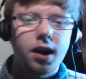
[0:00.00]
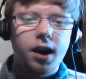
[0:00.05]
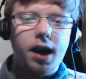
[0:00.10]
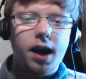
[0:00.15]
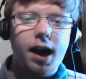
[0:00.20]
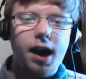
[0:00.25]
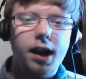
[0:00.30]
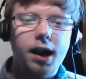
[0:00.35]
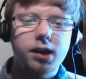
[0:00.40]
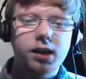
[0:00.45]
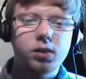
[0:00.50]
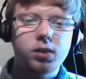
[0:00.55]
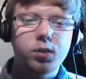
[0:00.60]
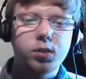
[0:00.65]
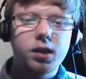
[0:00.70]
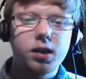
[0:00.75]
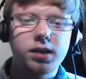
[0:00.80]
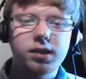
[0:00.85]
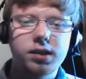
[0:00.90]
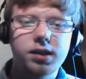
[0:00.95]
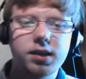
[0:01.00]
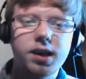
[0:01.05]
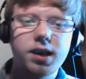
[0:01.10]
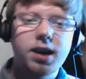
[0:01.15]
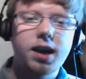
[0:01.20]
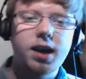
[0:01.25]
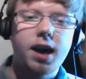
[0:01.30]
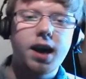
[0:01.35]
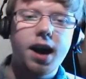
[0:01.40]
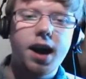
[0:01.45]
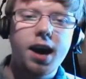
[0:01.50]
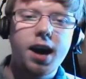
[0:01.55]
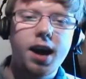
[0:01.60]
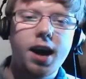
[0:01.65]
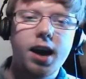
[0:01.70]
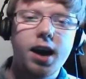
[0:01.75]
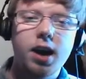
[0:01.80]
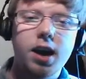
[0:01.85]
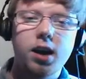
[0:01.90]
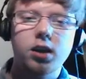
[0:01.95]
As we see
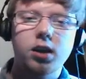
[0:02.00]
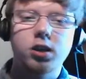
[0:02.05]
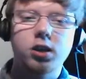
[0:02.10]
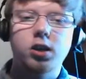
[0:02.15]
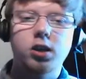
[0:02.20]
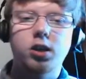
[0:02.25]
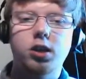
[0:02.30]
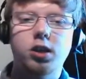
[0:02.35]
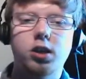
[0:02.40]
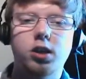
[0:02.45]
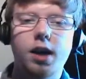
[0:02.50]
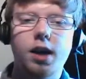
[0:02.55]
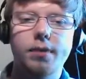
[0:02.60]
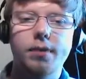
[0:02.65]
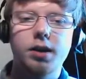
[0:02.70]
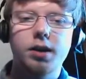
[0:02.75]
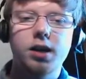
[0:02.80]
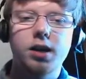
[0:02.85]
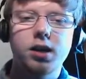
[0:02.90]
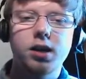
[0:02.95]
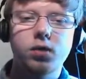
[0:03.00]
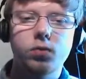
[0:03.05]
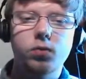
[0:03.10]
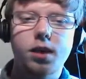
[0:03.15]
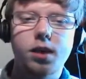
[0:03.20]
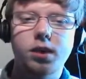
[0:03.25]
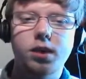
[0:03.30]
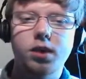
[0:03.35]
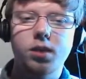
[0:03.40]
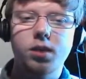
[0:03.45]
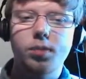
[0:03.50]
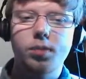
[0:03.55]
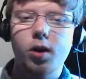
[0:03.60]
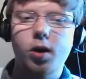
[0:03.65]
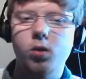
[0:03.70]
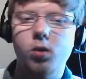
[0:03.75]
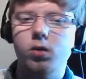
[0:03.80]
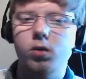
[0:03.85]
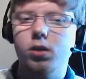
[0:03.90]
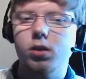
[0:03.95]
a Japanese rated
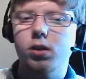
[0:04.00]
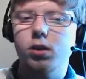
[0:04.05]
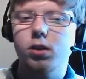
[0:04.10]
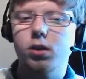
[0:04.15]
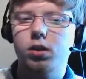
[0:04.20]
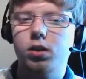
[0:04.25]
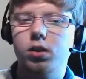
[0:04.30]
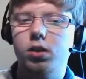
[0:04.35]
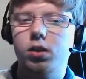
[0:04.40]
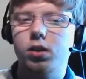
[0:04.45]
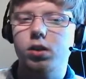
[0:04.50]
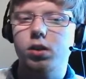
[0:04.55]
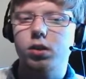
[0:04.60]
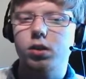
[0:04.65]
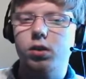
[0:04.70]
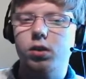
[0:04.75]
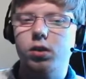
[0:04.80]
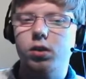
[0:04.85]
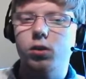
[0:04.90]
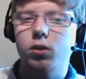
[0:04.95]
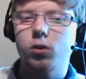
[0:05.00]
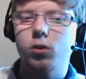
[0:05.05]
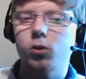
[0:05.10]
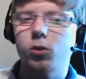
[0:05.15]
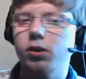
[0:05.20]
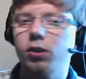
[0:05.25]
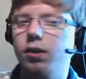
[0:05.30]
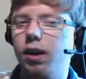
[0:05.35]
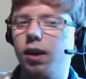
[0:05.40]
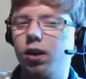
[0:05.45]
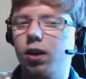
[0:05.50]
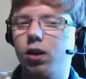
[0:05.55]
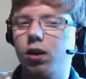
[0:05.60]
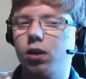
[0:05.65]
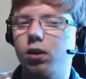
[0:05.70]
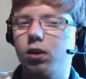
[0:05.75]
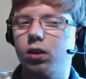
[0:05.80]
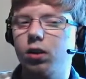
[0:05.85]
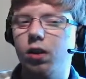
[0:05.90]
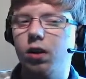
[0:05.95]
opponent, or is that
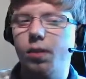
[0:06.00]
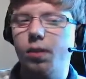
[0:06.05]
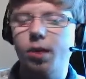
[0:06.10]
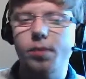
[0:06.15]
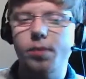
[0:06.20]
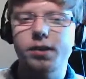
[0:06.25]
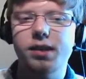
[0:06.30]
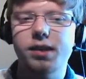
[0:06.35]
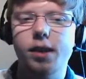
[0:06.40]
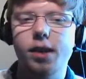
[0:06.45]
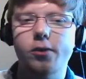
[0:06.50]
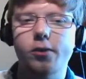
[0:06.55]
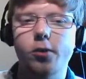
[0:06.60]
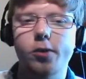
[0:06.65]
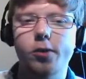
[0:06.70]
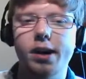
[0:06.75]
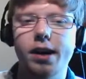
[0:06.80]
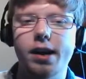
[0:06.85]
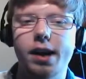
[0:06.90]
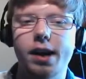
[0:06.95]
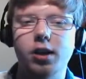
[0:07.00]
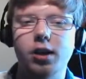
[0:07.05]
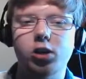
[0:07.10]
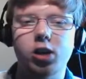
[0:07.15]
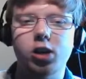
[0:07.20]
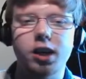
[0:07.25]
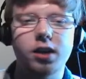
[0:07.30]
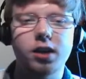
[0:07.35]
might be South Korean actually.